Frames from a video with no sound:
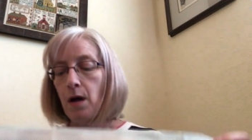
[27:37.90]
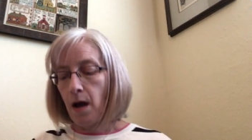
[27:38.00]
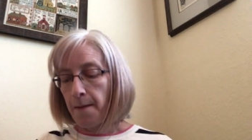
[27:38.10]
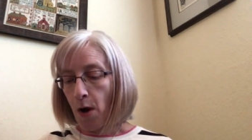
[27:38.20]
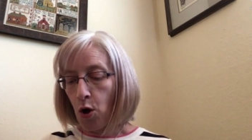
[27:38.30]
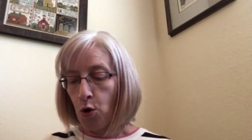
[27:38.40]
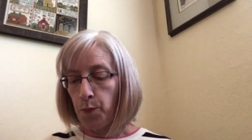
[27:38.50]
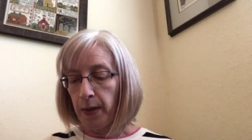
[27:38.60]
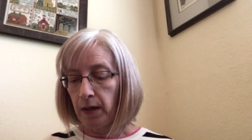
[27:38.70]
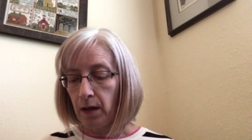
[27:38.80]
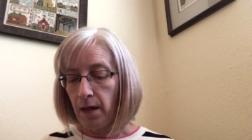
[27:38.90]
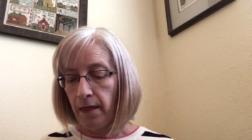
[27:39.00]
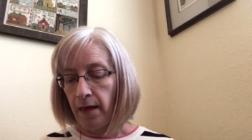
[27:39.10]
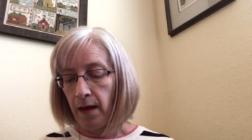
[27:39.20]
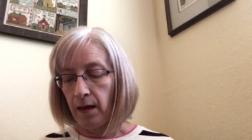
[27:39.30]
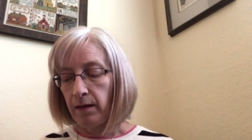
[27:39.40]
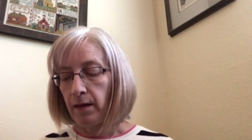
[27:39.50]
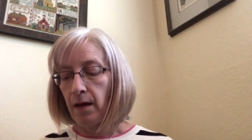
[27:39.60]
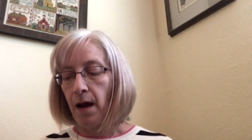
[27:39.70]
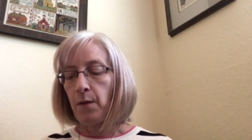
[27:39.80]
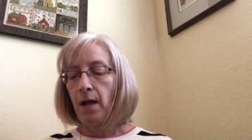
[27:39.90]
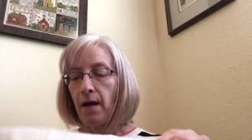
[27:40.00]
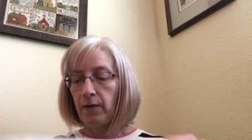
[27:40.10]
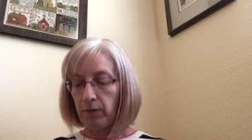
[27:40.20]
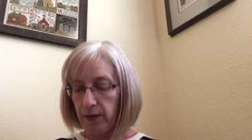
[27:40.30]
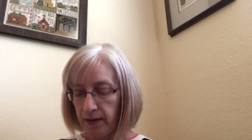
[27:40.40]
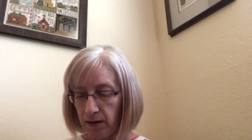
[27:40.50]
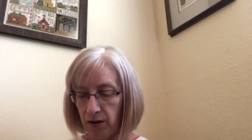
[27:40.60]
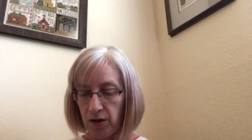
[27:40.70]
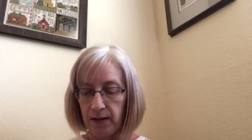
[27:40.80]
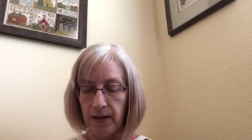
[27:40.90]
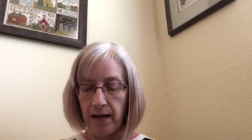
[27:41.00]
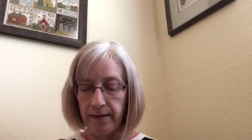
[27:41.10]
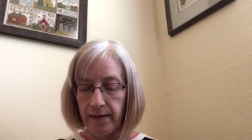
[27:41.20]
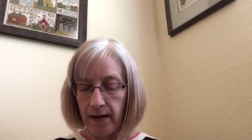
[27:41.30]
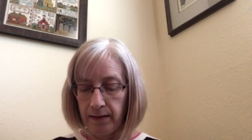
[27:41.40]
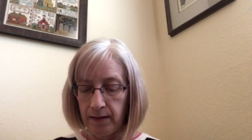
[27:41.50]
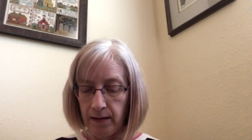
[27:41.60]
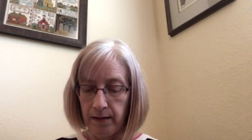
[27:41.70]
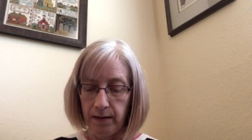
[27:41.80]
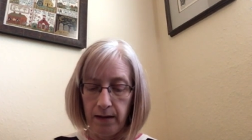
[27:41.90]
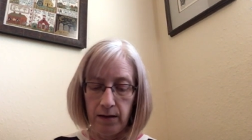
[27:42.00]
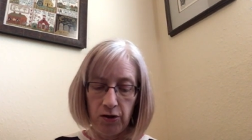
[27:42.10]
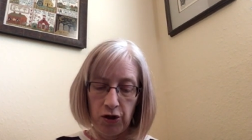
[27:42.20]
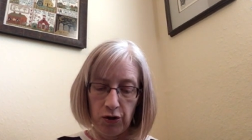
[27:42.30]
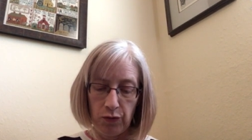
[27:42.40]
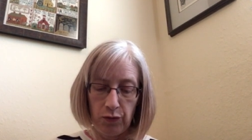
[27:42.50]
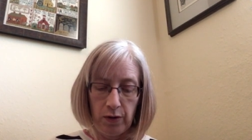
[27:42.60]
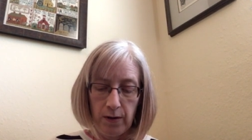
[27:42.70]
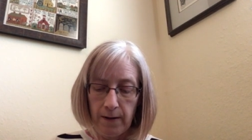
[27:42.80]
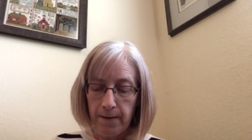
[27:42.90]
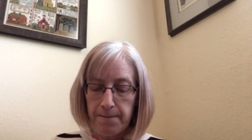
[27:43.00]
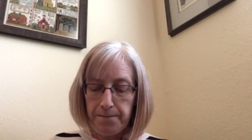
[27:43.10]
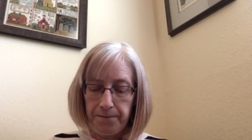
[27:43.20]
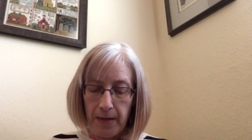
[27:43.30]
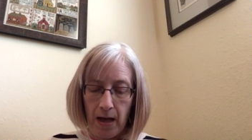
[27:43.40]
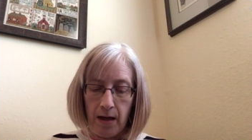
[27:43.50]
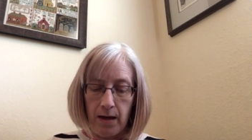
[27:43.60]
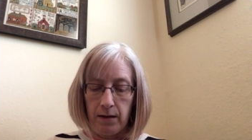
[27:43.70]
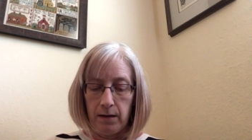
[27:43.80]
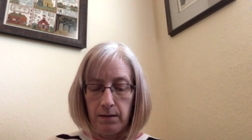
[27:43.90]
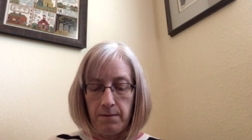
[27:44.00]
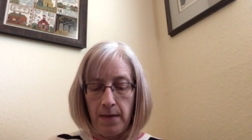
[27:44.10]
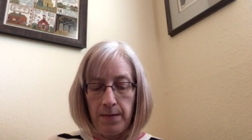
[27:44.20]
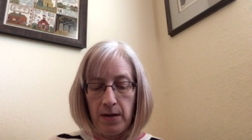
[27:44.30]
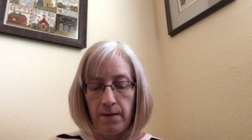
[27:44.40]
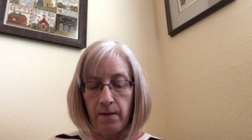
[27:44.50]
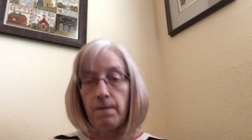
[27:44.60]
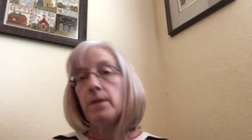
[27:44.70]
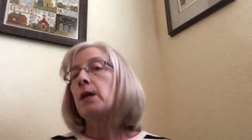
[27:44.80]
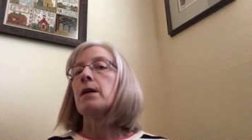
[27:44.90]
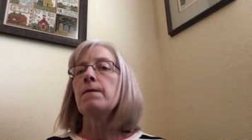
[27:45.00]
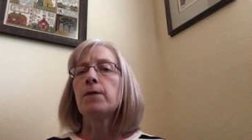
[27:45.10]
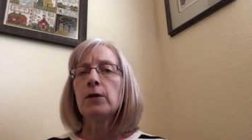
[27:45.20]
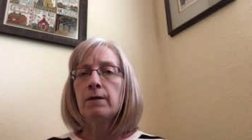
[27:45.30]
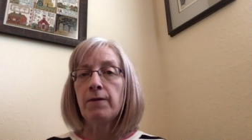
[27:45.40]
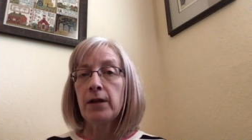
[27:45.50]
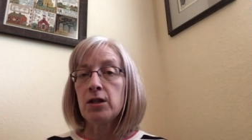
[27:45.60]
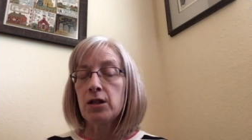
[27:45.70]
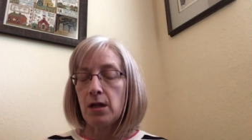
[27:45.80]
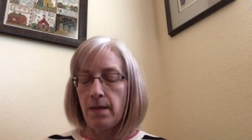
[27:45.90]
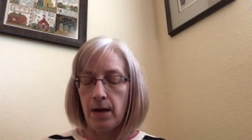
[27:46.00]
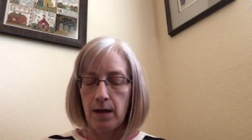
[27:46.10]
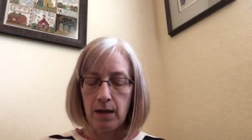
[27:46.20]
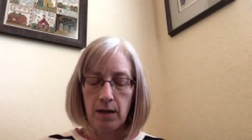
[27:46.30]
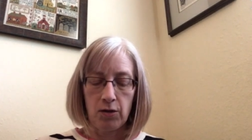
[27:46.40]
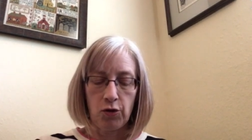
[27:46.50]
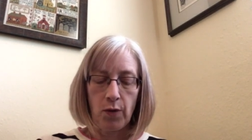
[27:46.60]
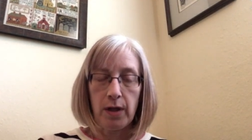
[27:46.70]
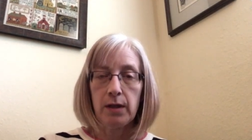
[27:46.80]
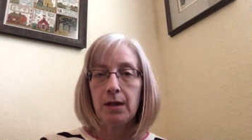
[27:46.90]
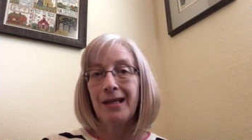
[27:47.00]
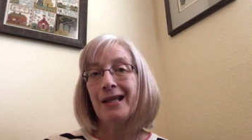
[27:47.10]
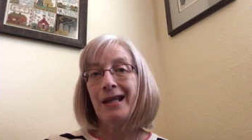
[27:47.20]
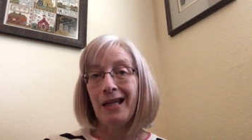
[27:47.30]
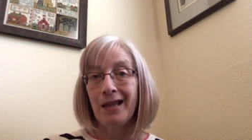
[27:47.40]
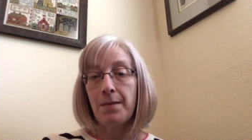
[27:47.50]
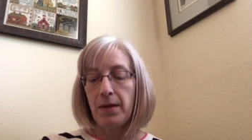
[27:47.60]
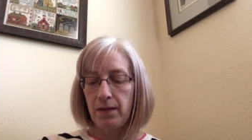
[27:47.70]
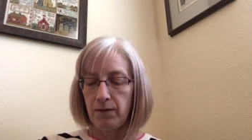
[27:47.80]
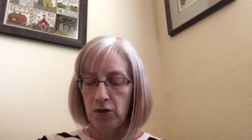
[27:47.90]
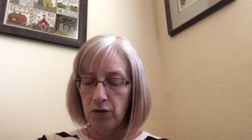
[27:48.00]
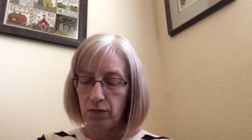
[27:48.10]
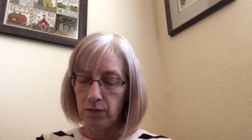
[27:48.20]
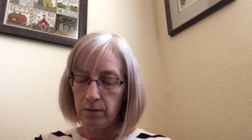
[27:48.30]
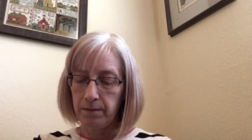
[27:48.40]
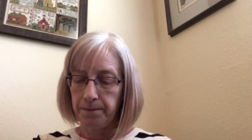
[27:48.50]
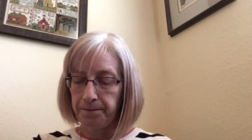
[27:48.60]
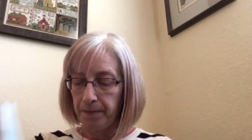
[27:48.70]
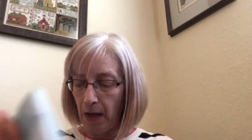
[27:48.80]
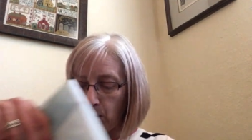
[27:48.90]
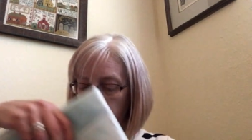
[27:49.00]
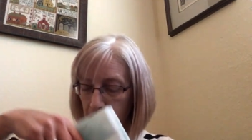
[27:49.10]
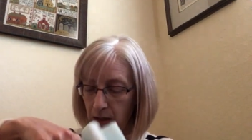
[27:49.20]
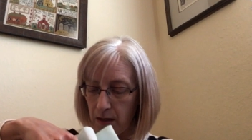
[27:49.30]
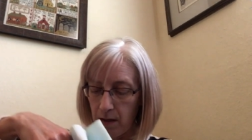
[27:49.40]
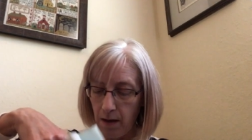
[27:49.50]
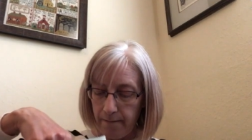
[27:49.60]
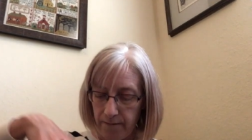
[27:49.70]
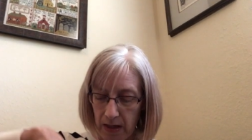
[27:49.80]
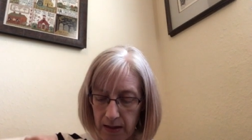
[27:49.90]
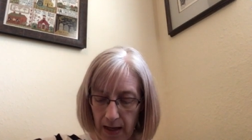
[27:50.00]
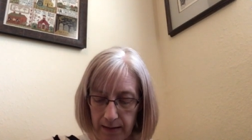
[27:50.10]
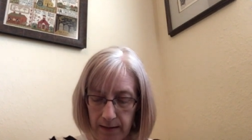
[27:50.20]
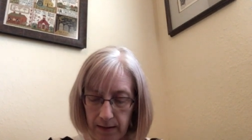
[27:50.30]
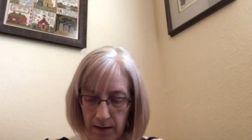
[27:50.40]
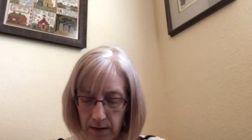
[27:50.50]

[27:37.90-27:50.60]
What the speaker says: I'm hoping then that I will have a reason to just get that done in June and maybe even get it fully finished, and then I can enjoy it in the month of June. That would be fantastic.